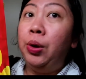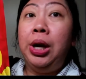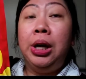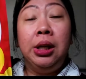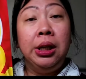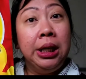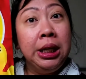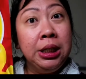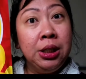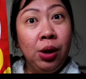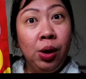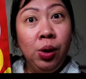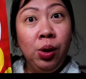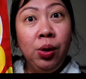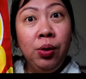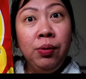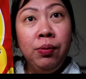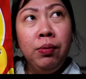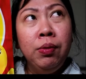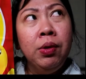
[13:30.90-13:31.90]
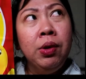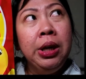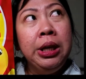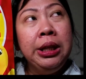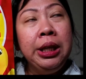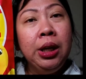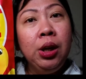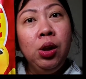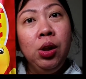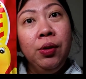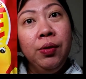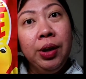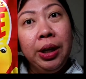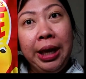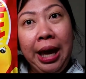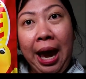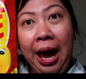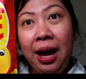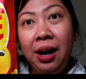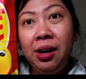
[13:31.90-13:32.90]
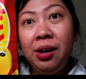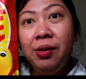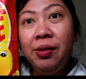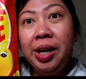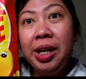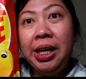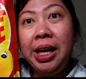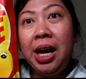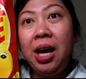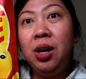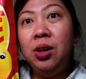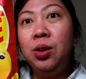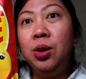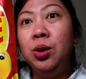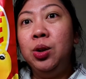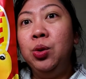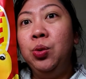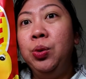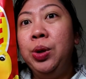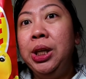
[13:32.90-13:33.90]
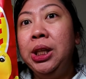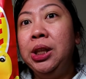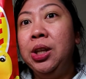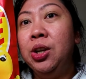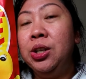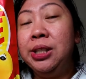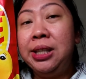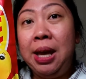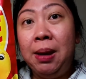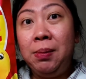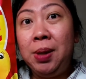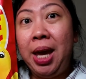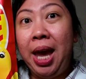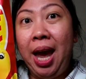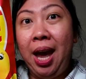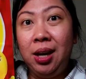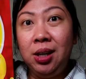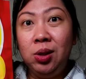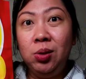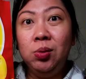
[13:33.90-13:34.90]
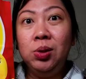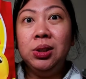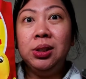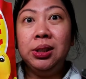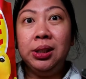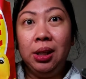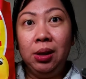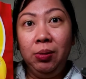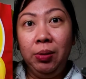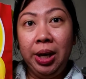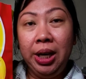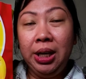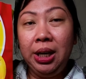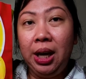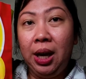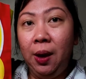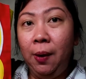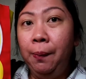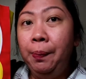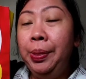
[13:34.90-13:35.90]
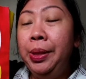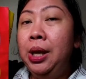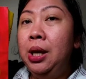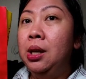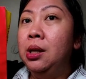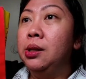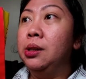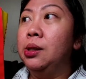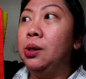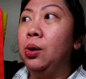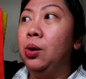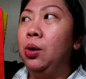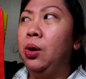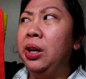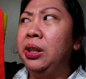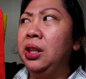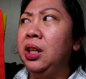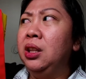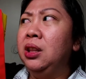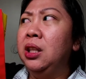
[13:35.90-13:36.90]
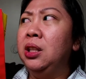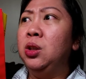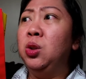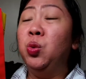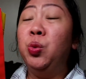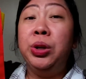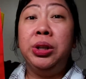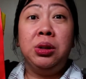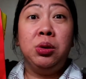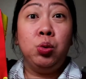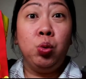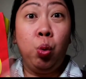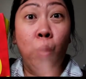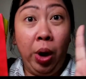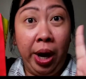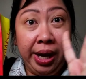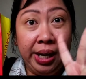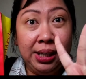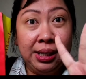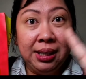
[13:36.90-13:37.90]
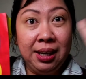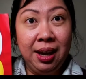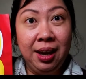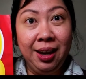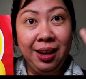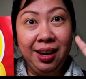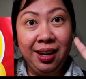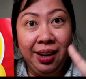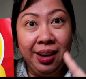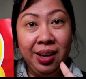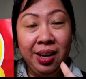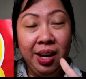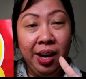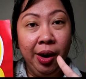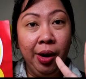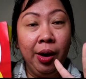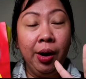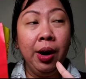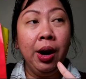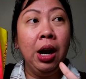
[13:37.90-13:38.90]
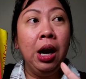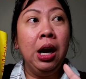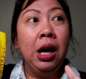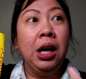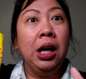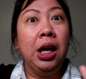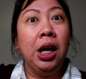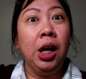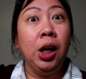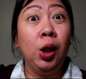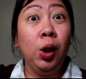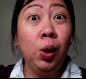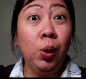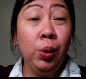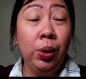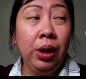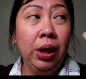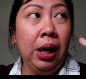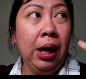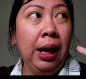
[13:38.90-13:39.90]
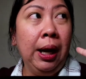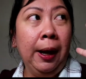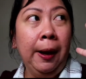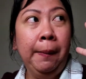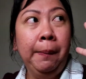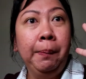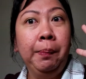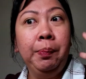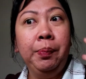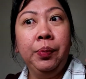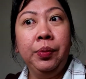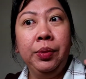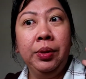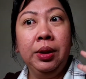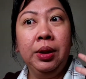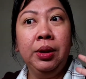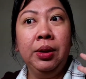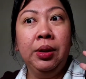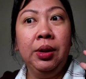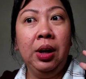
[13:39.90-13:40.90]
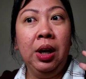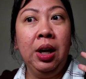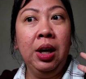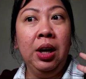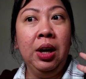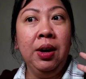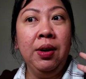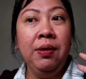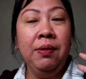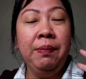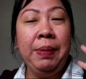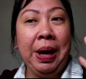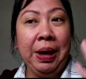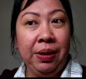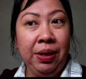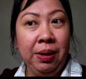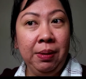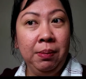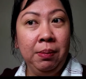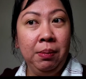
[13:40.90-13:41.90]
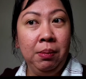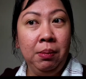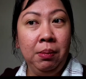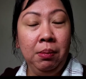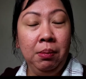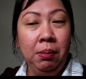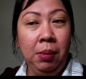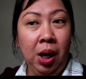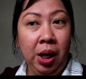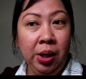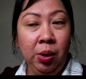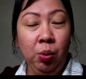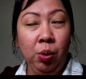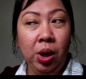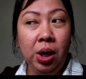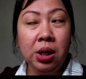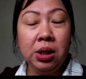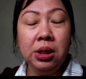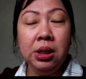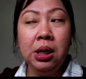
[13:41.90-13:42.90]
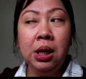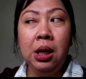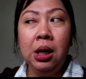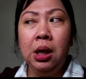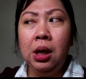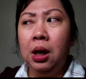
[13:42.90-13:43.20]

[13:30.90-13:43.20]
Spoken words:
all over, I think all over Canada right now. They're doing their semi-annual sale right now. So I think they do it twice in a year, include Bath & Body Works.